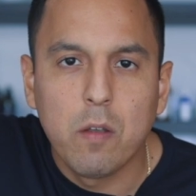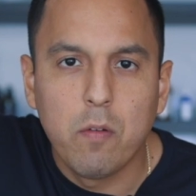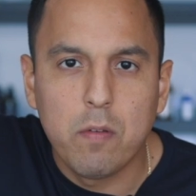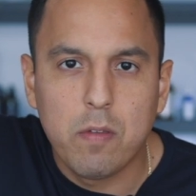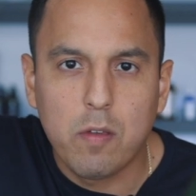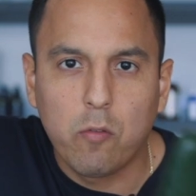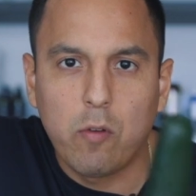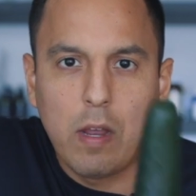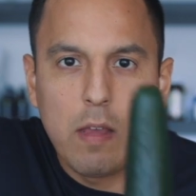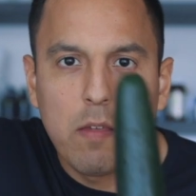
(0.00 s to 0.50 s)
which is
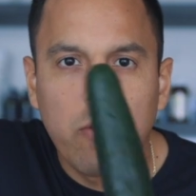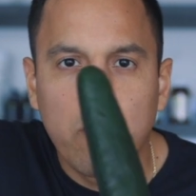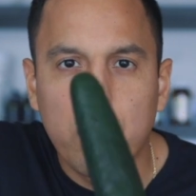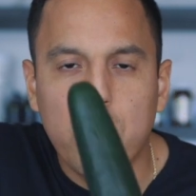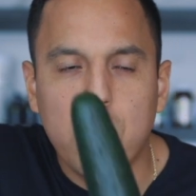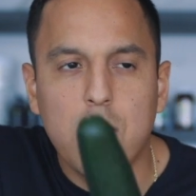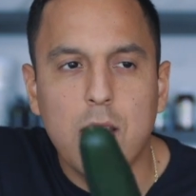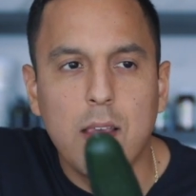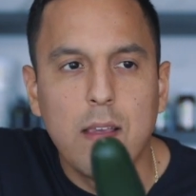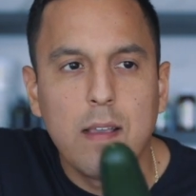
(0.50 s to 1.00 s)
a great source
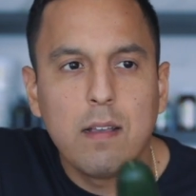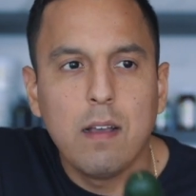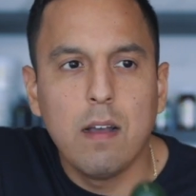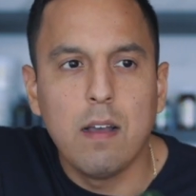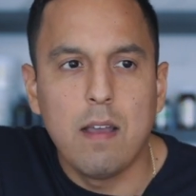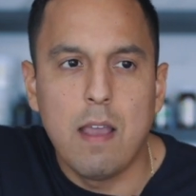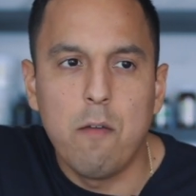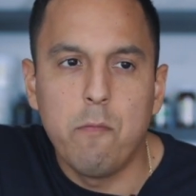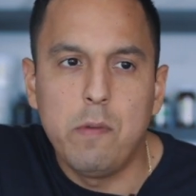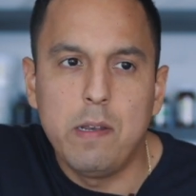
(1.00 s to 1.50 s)
of
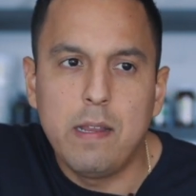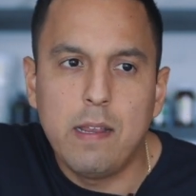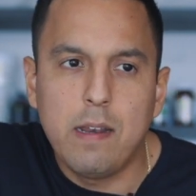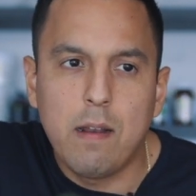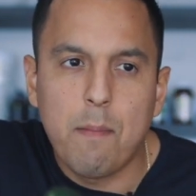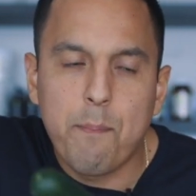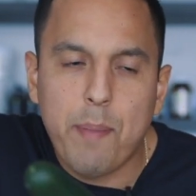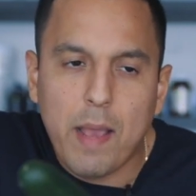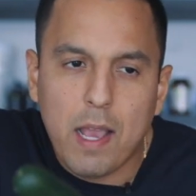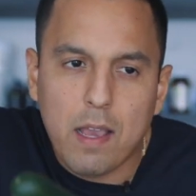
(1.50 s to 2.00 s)
silica, and we need a
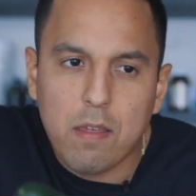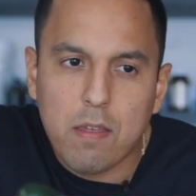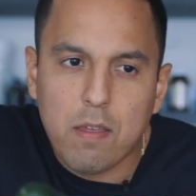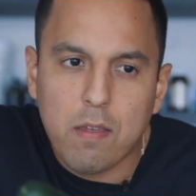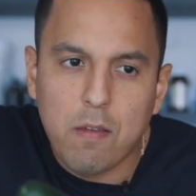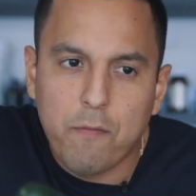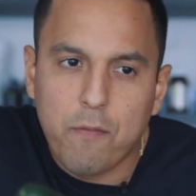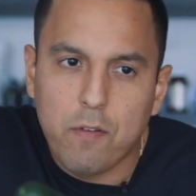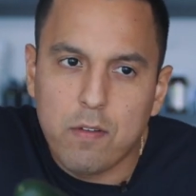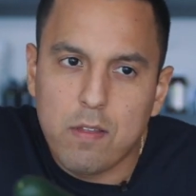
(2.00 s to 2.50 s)
base
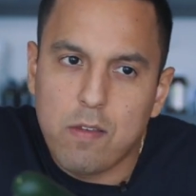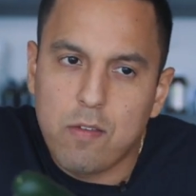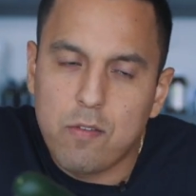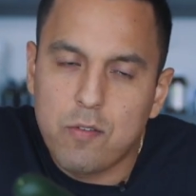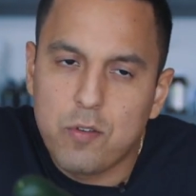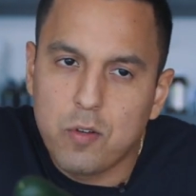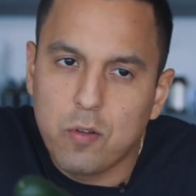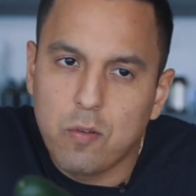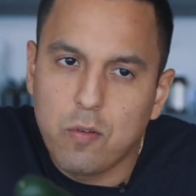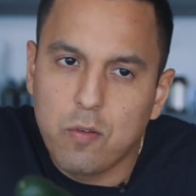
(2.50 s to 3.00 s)
for this
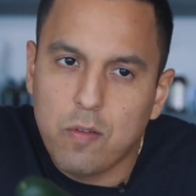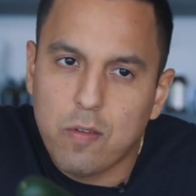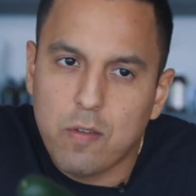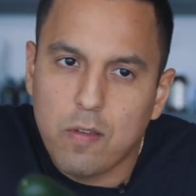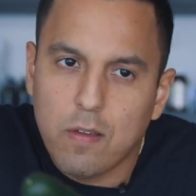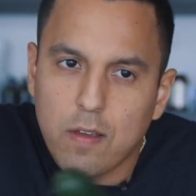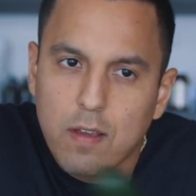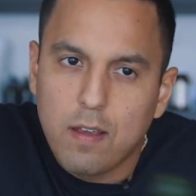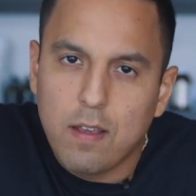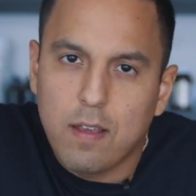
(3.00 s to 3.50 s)
juice.
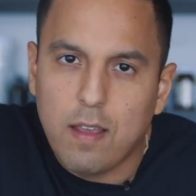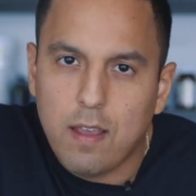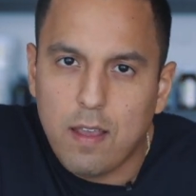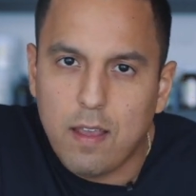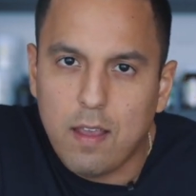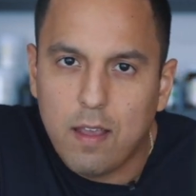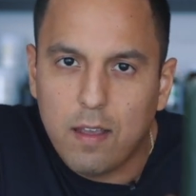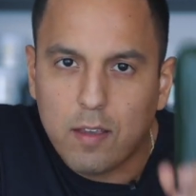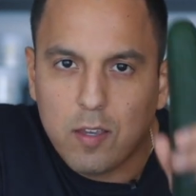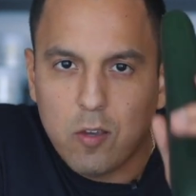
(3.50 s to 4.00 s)

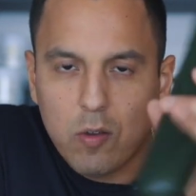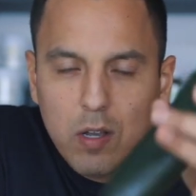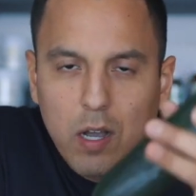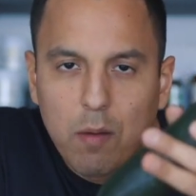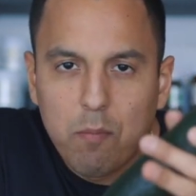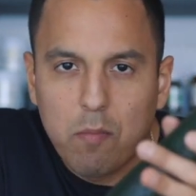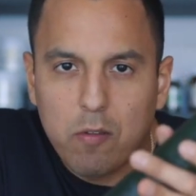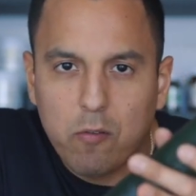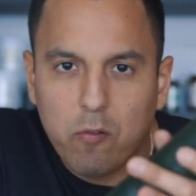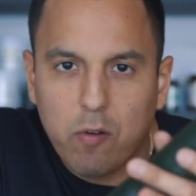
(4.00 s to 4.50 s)
And
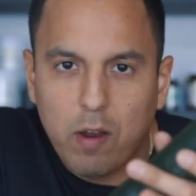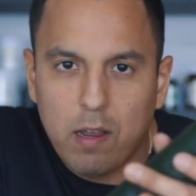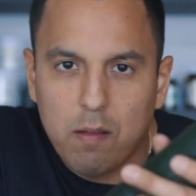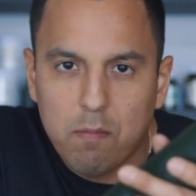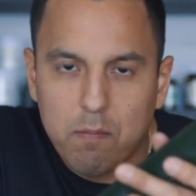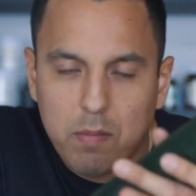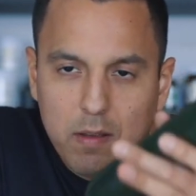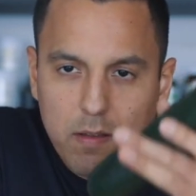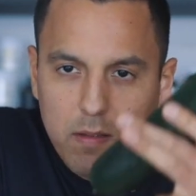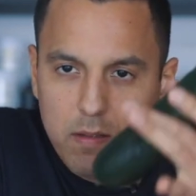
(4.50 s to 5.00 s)
cucumber is
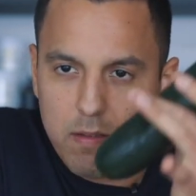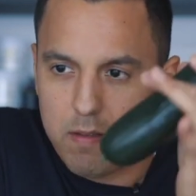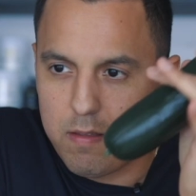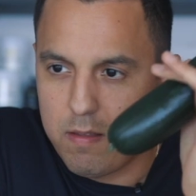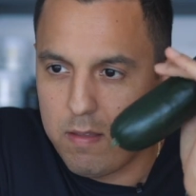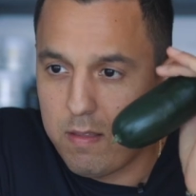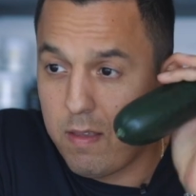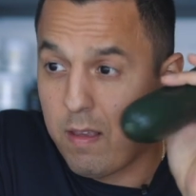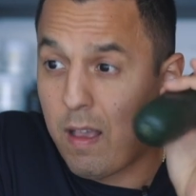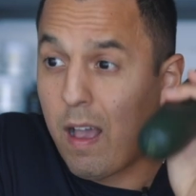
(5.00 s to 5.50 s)
great because
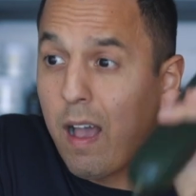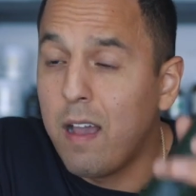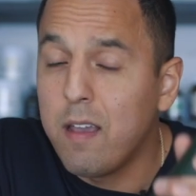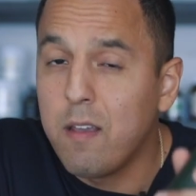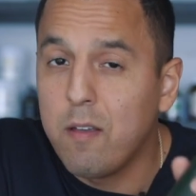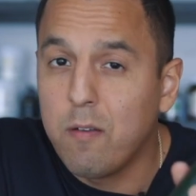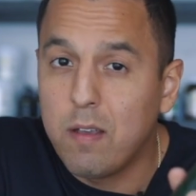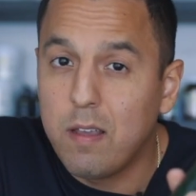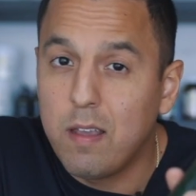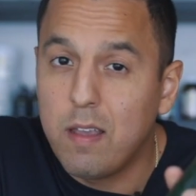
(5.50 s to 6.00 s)
it's
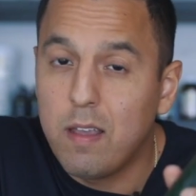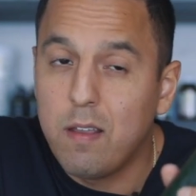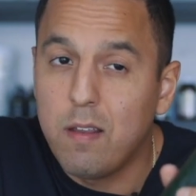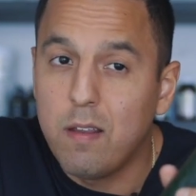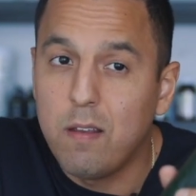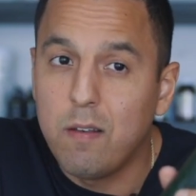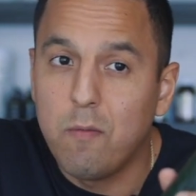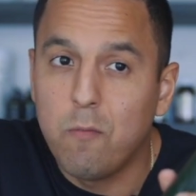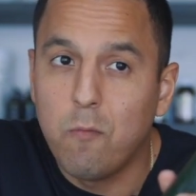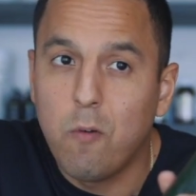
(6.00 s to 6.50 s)
high
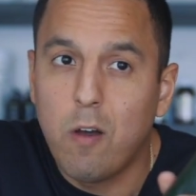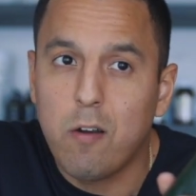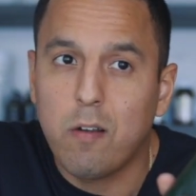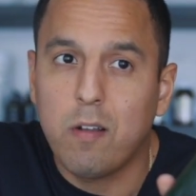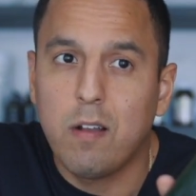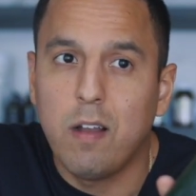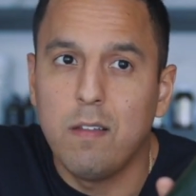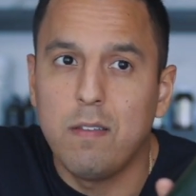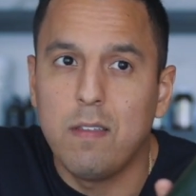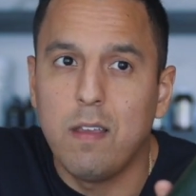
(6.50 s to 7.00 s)
in water
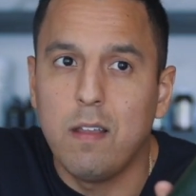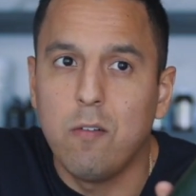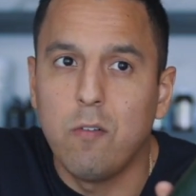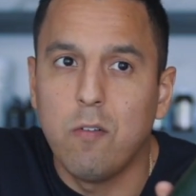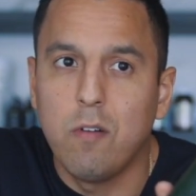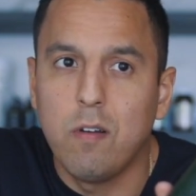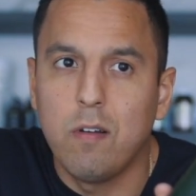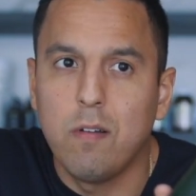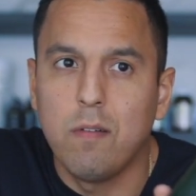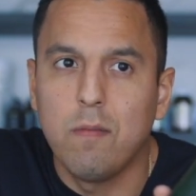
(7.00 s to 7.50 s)
content
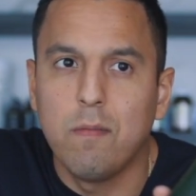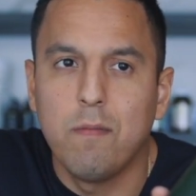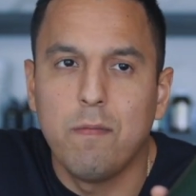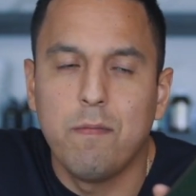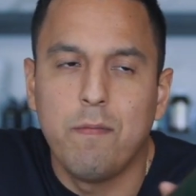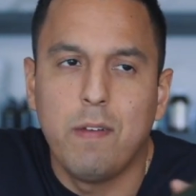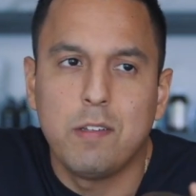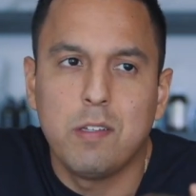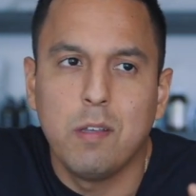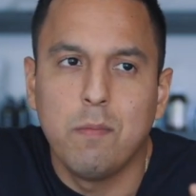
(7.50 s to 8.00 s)
or
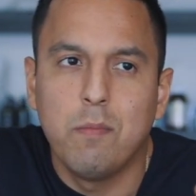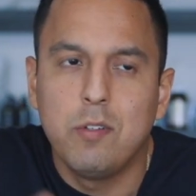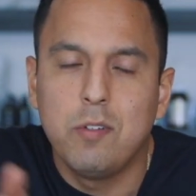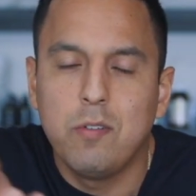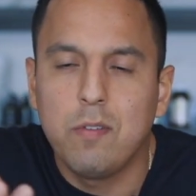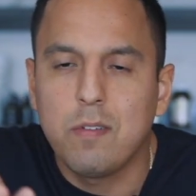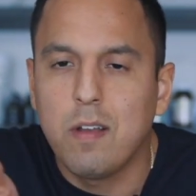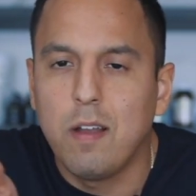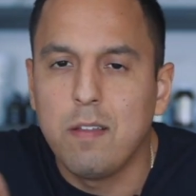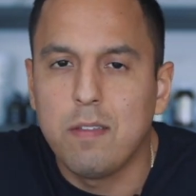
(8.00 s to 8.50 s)
vegetable
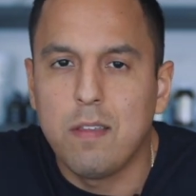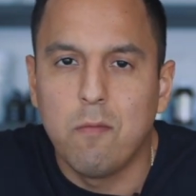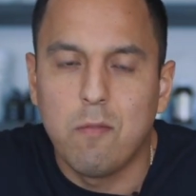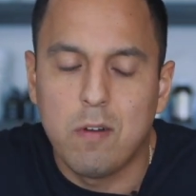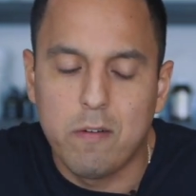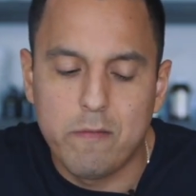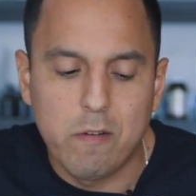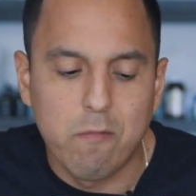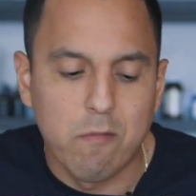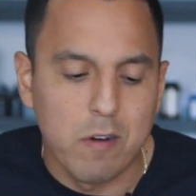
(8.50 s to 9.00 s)
juice content,
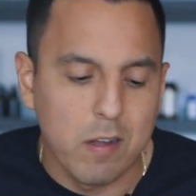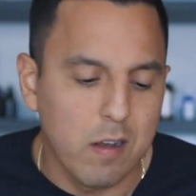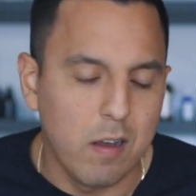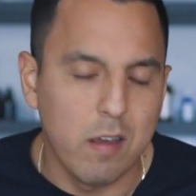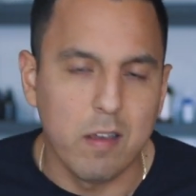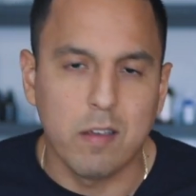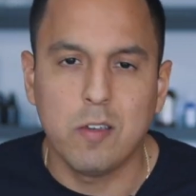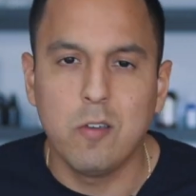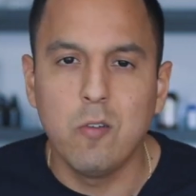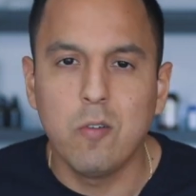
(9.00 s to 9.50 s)
whatever you want to call
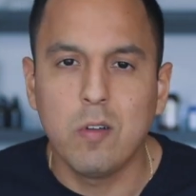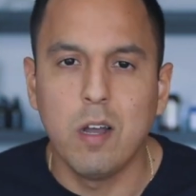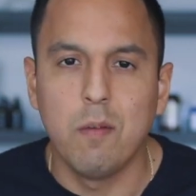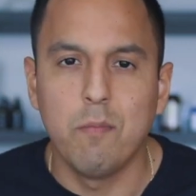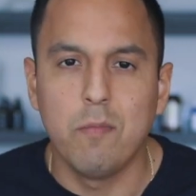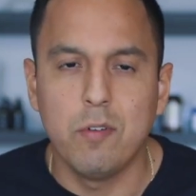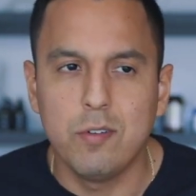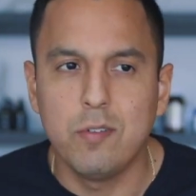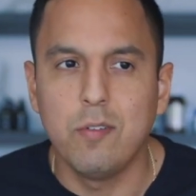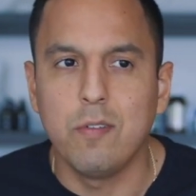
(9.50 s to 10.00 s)
it.
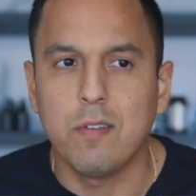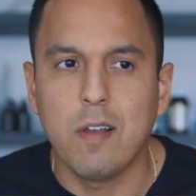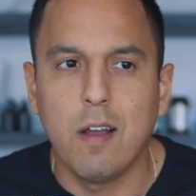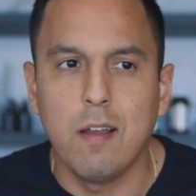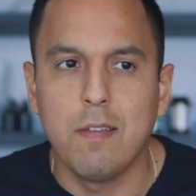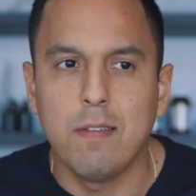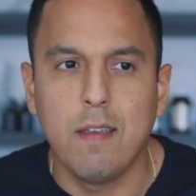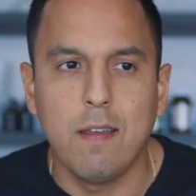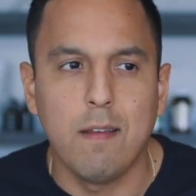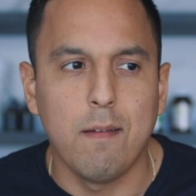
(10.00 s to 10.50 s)
Cucumber juice
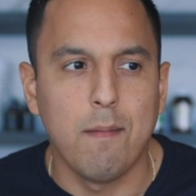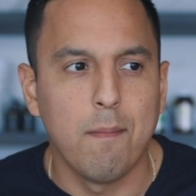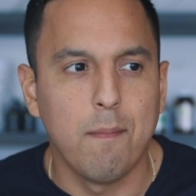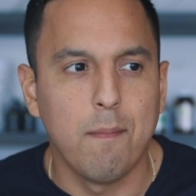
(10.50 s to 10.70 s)
content.